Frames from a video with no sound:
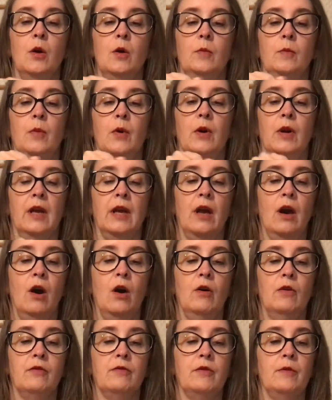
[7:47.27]
pulling it
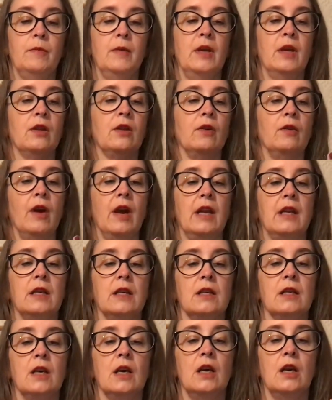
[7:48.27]
off from the other end,
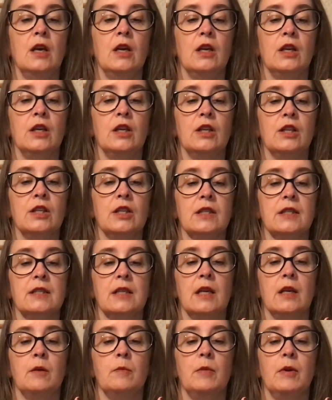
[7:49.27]
you're just going
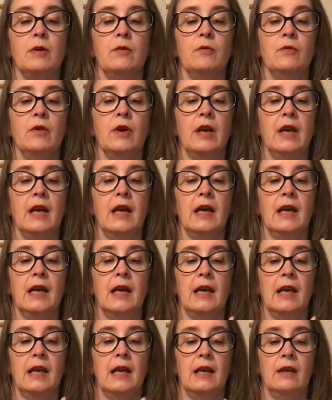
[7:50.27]
to be
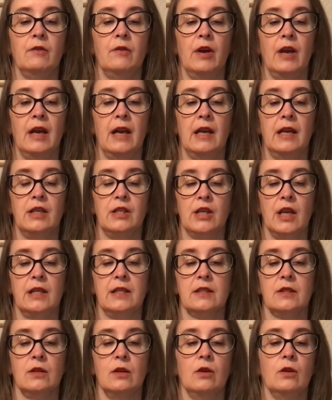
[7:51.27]
really, really
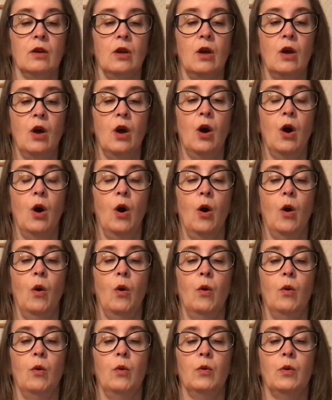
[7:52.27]
gentle
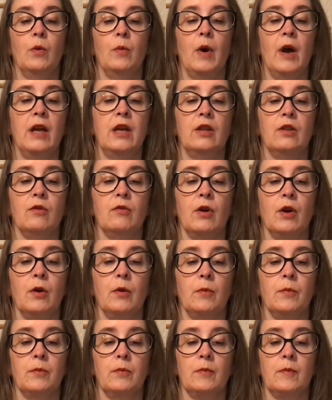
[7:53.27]
all the way through.
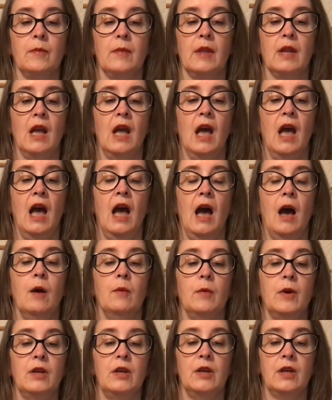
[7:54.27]
And
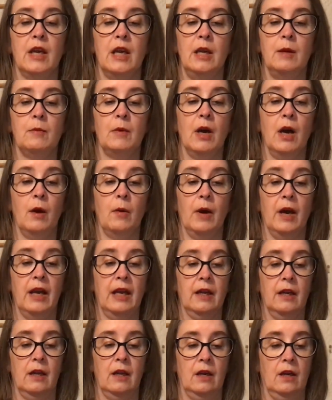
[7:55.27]
when you keep going,
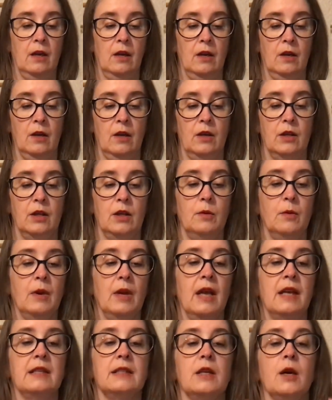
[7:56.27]
you will
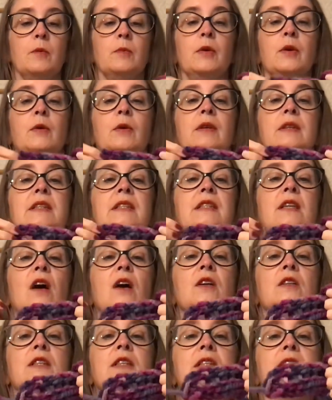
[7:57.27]
end up, you can start
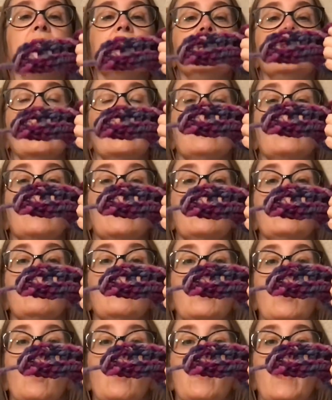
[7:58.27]
to see now that you've
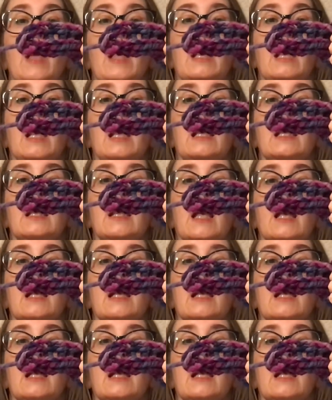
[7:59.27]
got that like that.